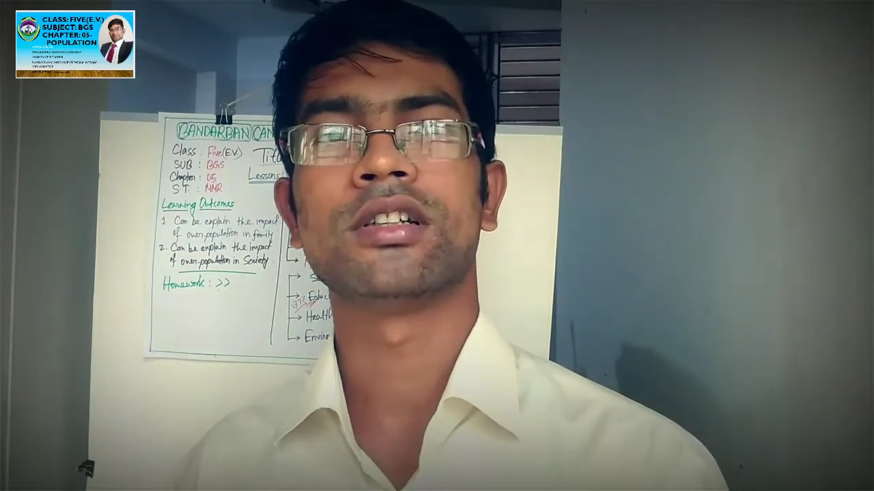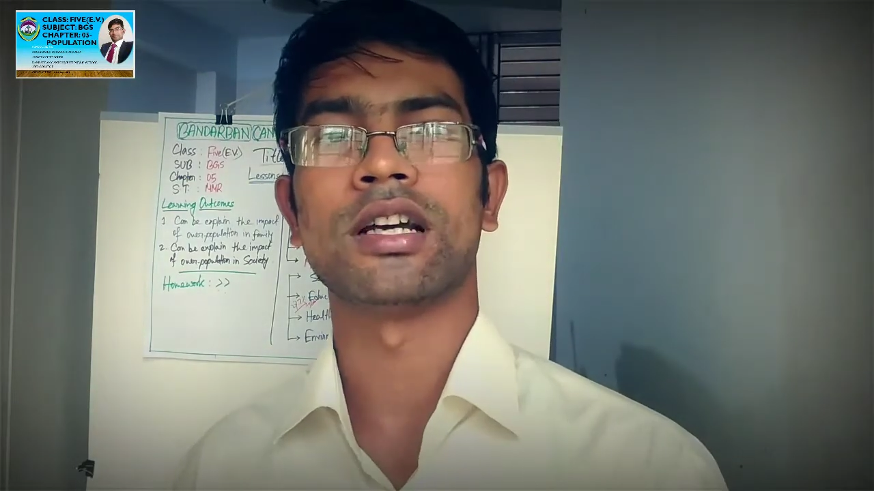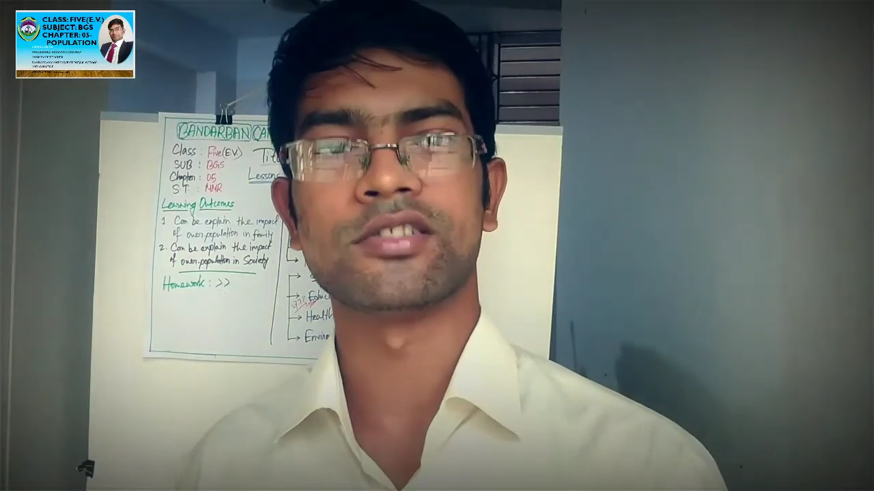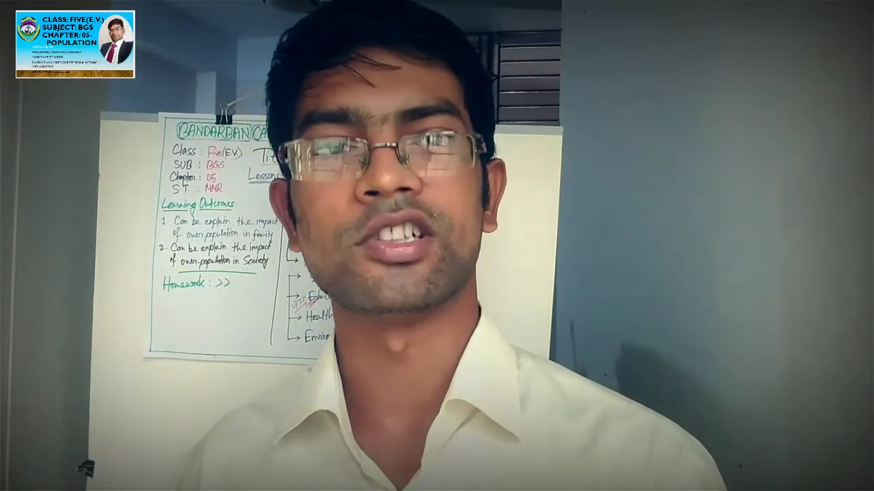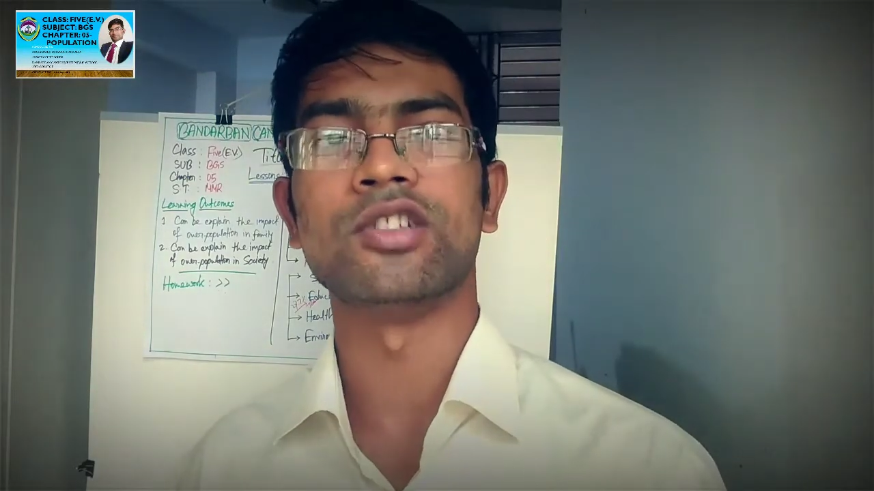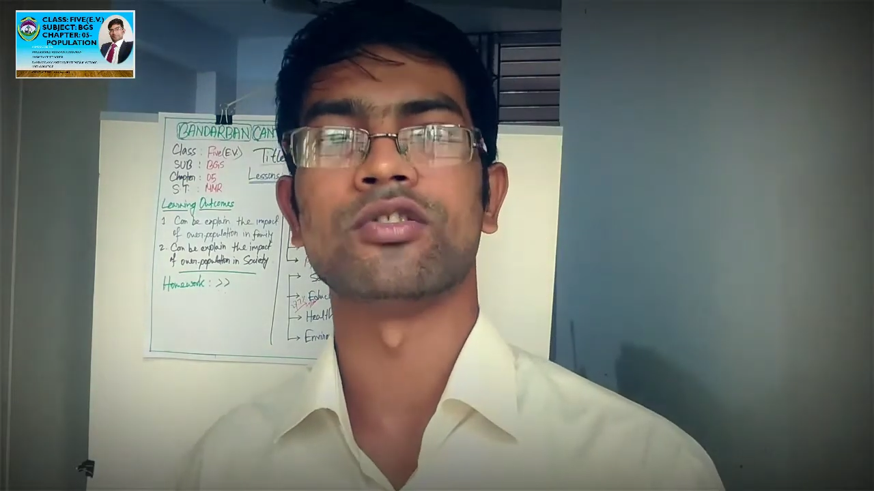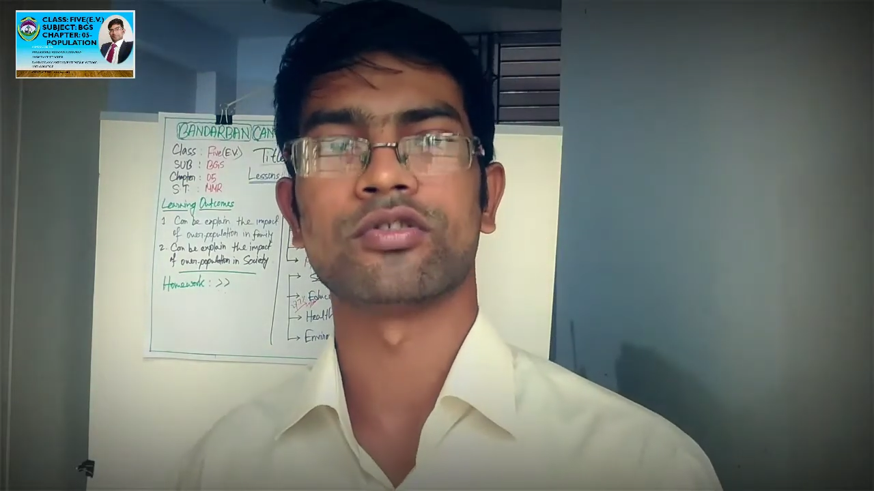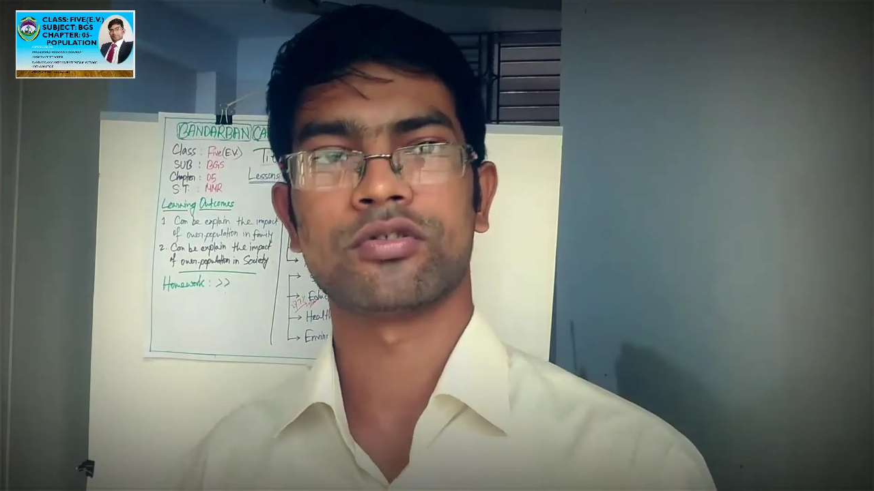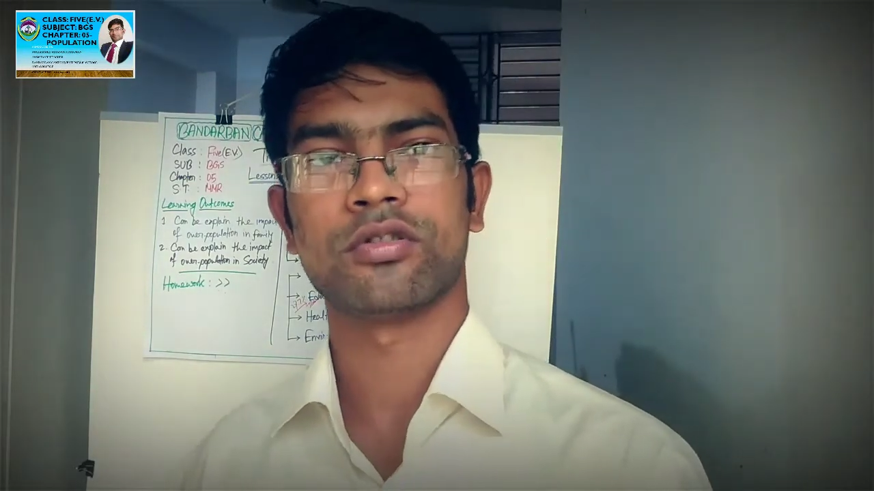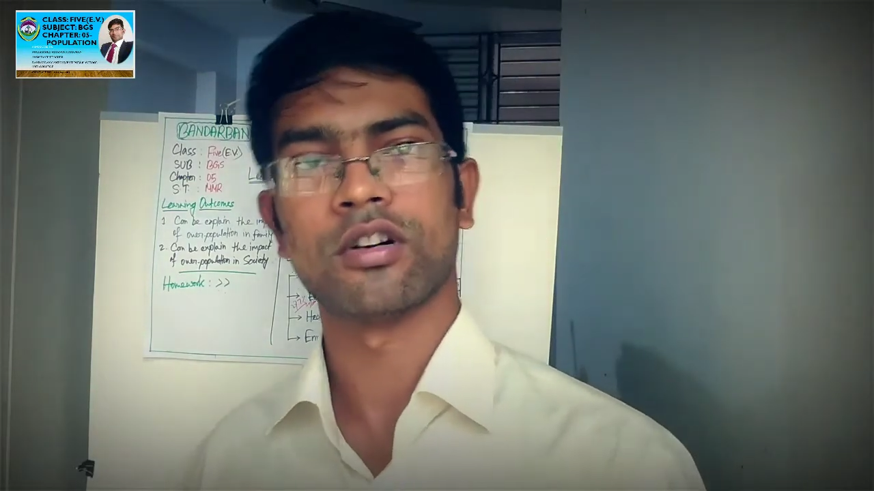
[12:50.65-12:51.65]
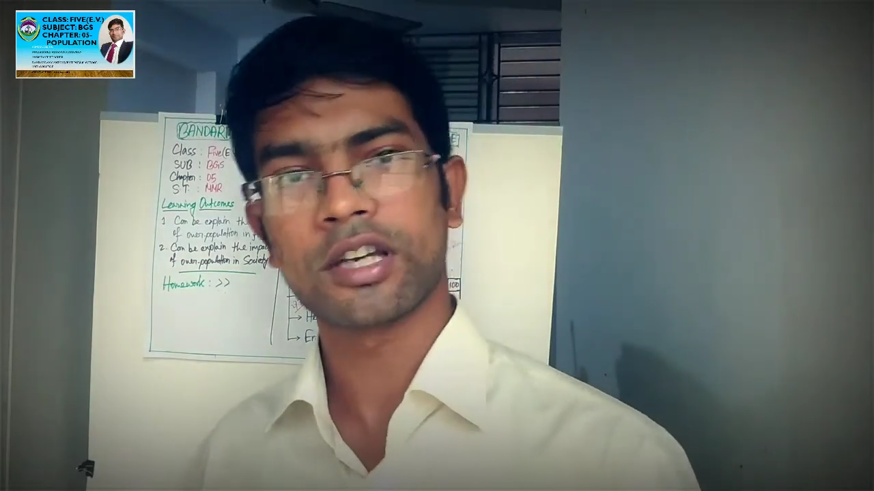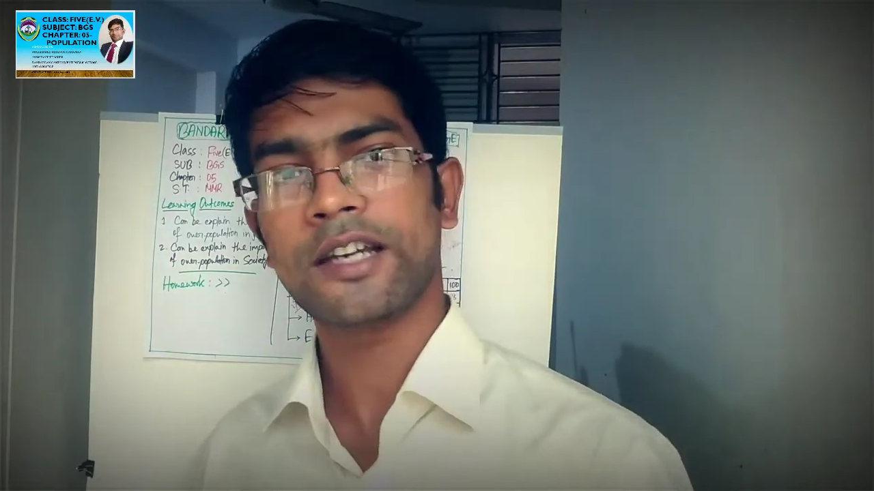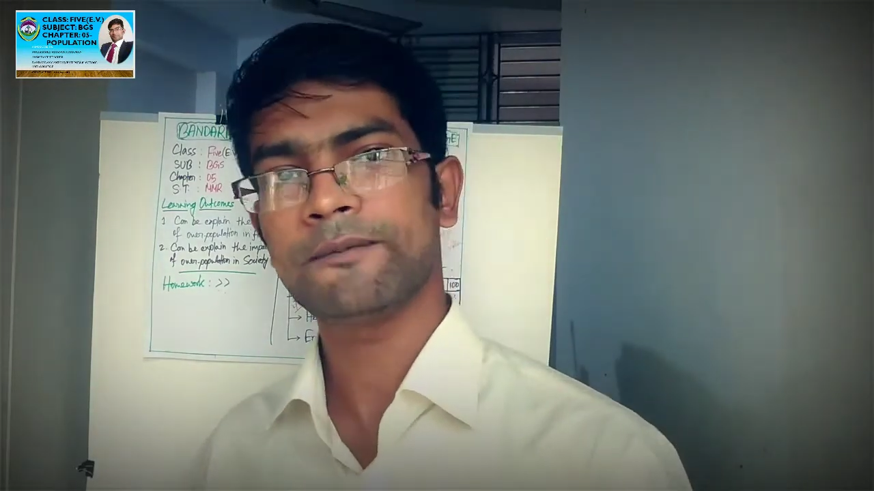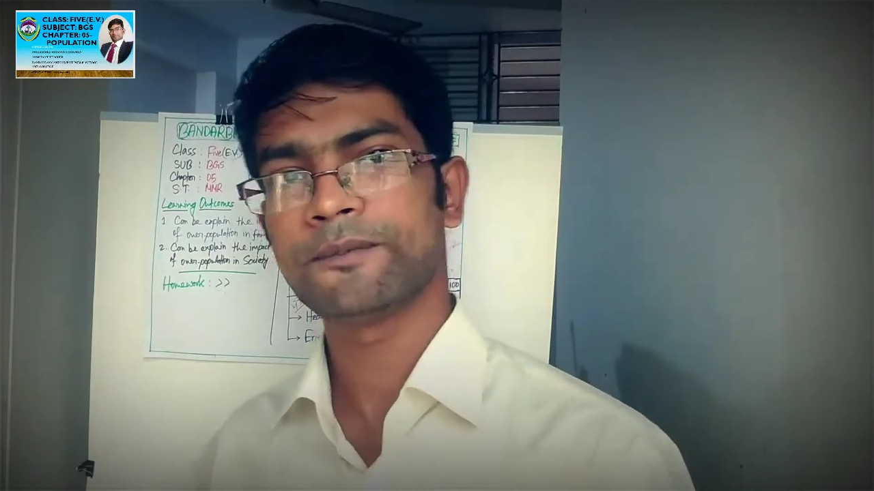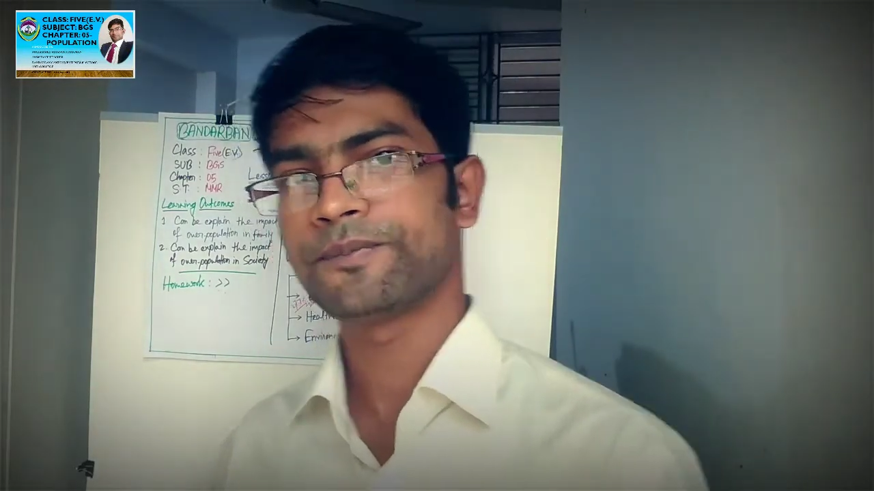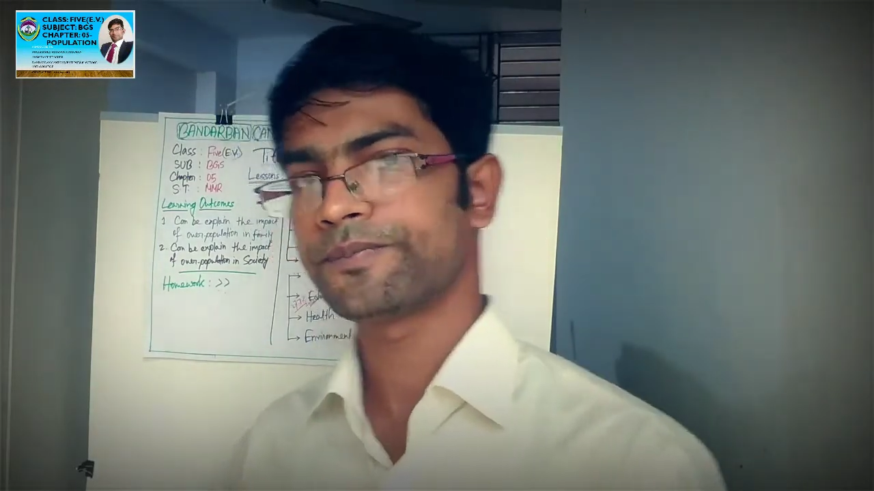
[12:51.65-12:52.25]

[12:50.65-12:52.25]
NGOs. Okay.